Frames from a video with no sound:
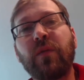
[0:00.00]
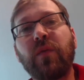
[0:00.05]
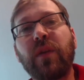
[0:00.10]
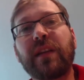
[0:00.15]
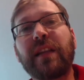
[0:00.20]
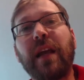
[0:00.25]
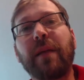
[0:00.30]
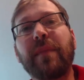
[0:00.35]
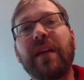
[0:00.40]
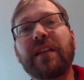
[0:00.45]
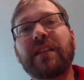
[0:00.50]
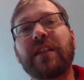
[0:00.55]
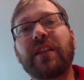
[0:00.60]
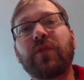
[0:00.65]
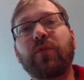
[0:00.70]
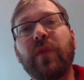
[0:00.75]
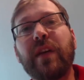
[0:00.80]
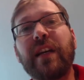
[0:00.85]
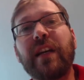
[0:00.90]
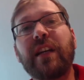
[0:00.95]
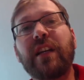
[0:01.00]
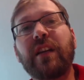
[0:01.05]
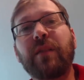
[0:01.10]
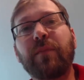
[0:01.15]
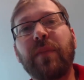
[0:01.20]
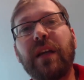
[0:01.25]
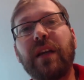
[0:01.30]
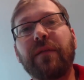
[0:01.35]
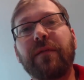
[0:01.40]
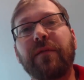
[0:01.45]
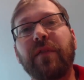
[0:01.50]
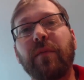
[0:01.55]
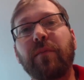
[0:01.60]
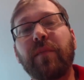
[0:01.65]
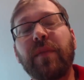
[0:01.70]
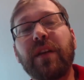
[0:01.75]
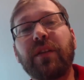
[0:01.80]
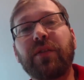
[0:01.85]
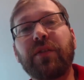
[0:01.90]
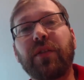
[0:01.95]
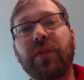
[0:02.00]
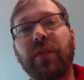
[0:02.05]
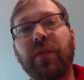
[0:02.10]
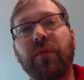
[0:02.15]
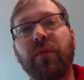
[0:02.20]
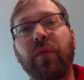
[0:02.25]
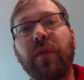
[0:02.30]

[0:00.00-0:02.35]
what that means is we need to be familiar